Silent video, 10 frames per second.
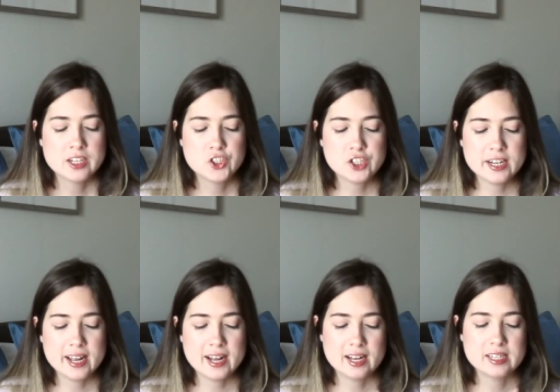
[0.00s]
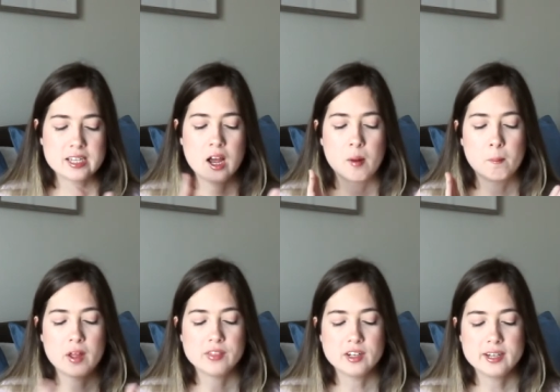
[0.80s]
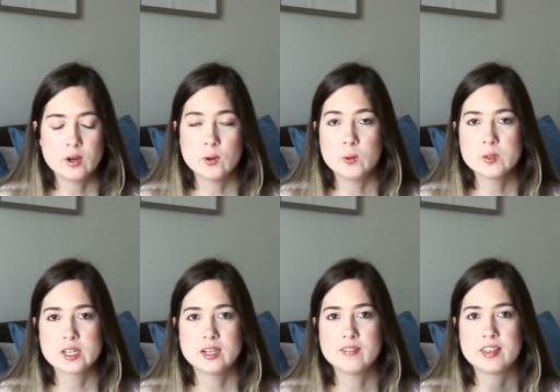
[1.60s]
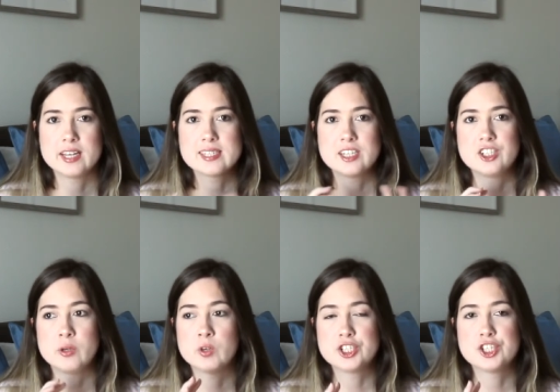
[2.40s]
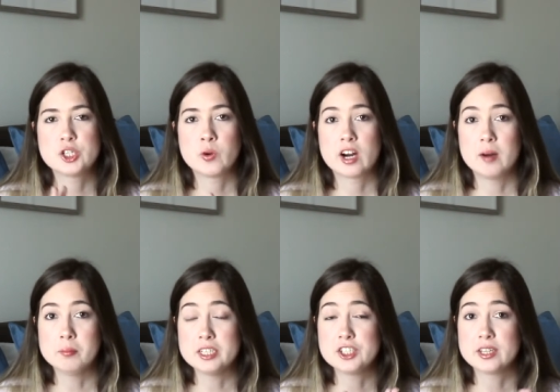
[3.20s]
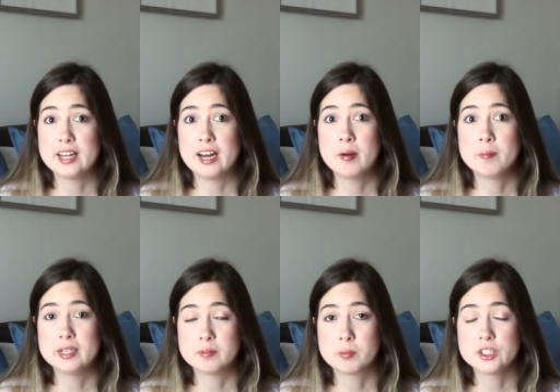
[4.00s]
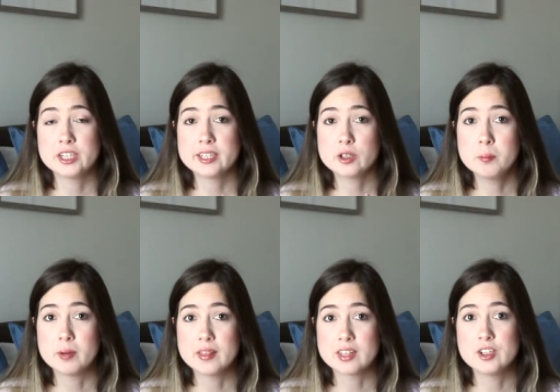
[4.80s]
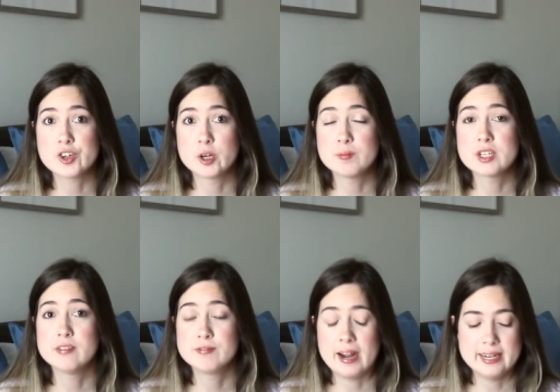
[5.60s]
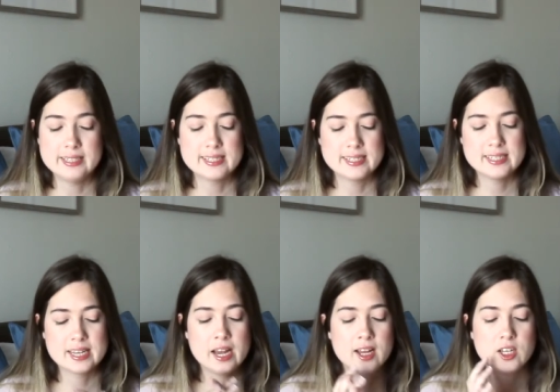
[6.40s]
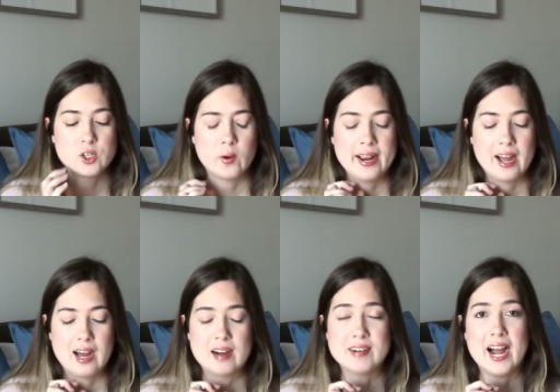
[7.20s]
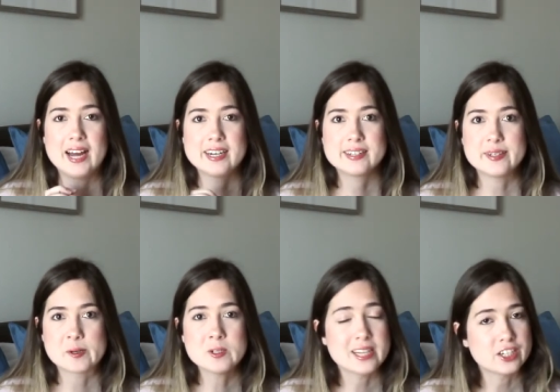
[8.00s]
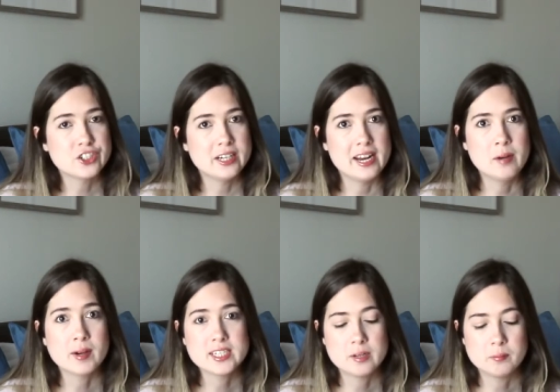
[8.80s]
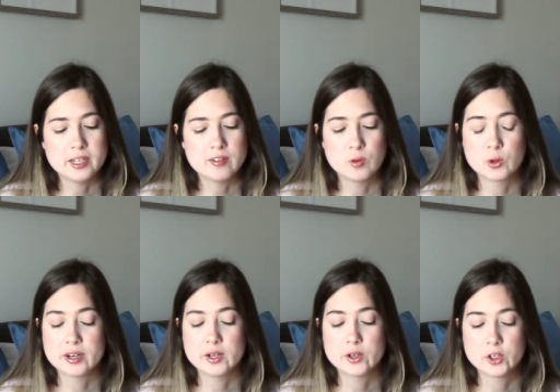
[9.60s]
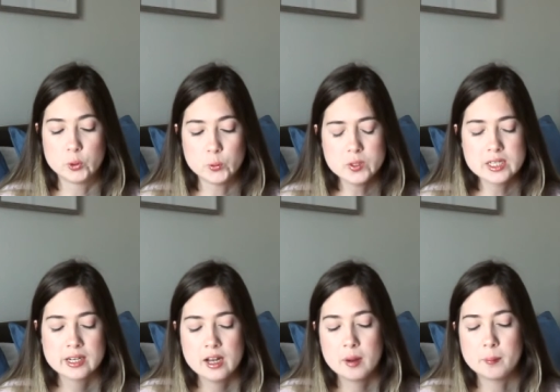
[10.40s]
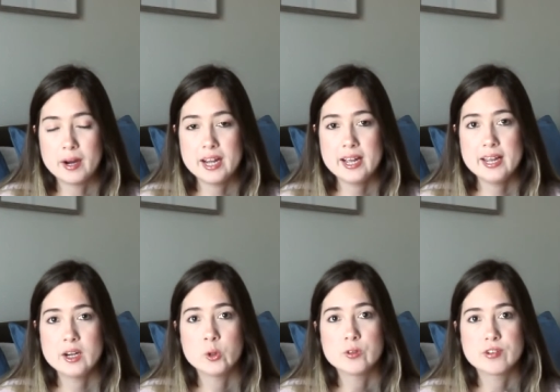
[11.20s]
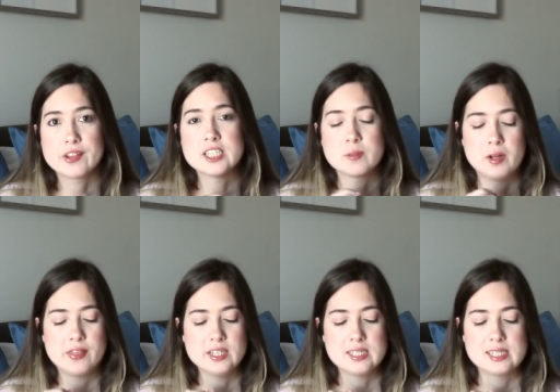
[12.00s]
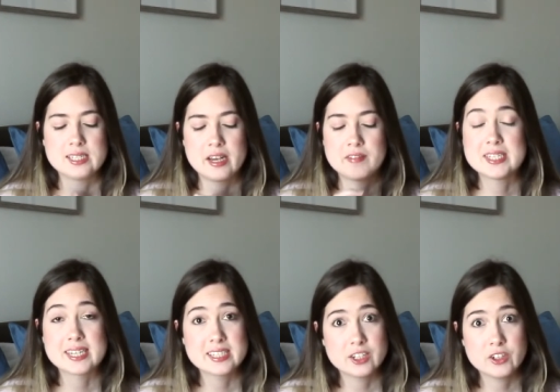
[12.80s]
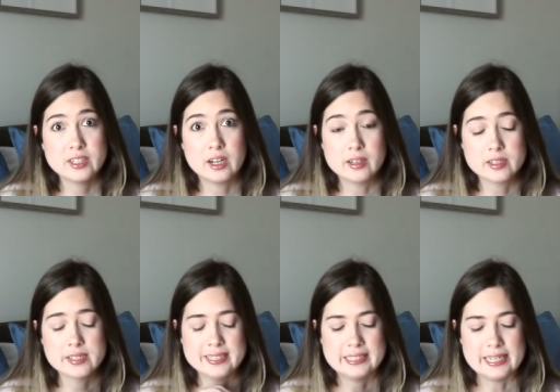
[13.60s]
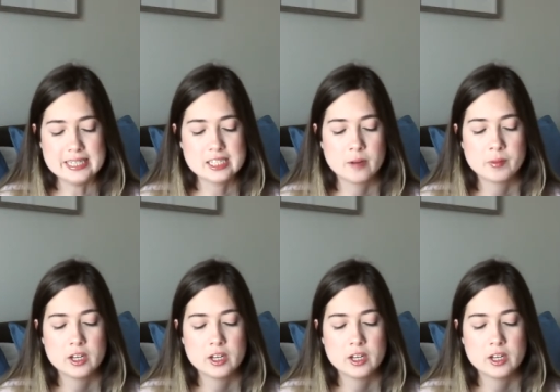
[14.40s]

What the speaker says: She has monthly goals of things that she wishes to accomplish that particular month in terms of finances. So I have added a little section in my template for your goals. My goal for this month is to save $600 at least,